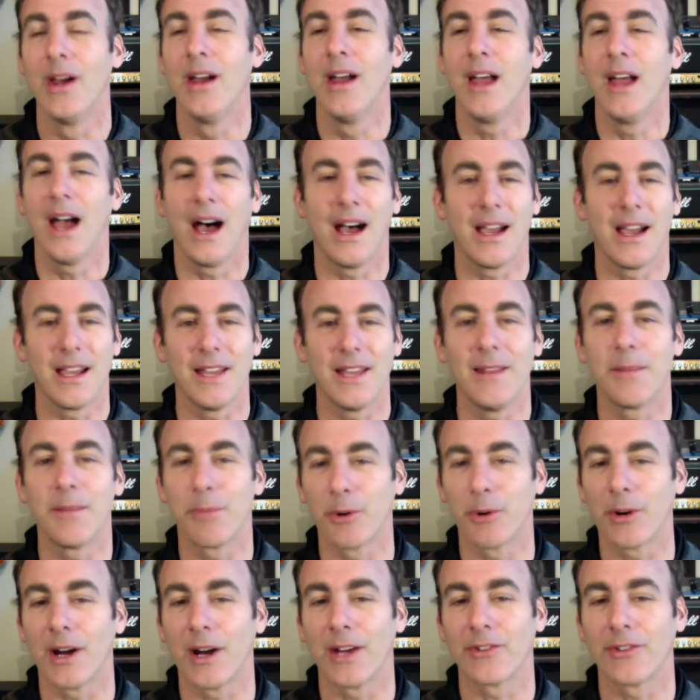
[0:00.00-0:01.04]
in the
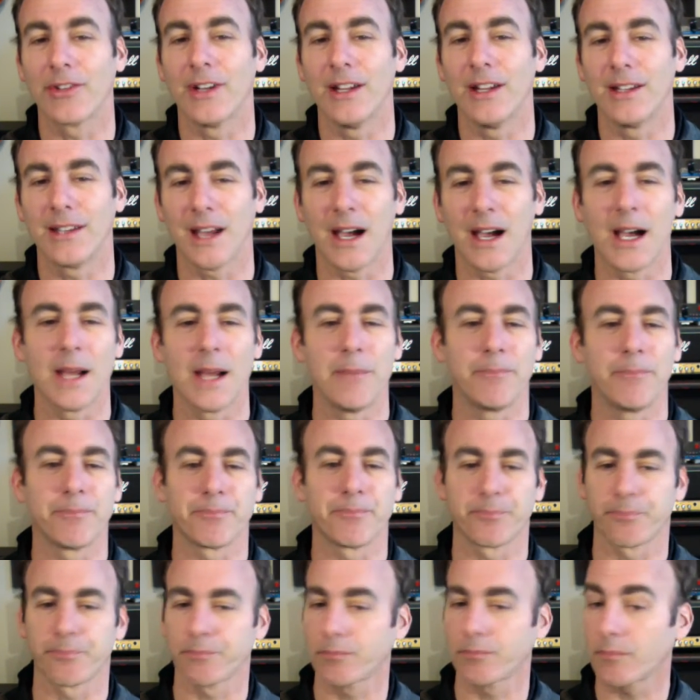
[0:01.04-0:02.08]
progression in time.
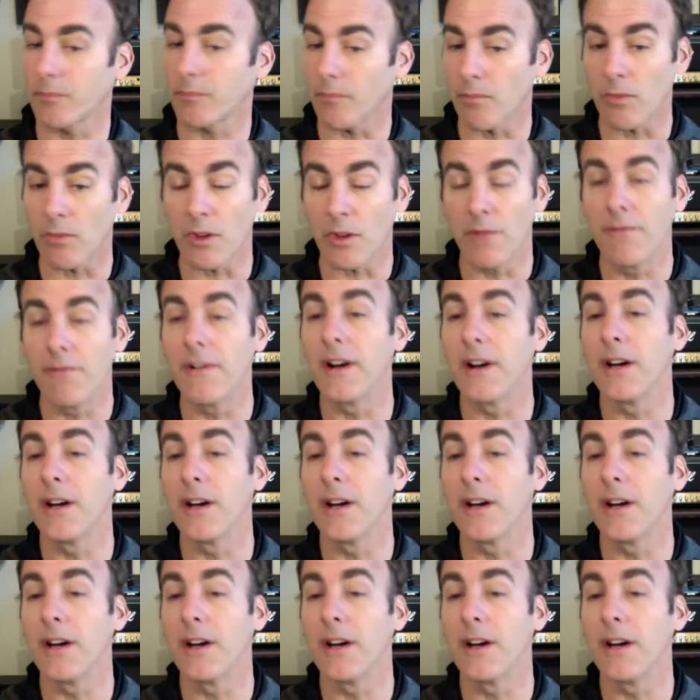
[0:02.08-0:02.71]
Very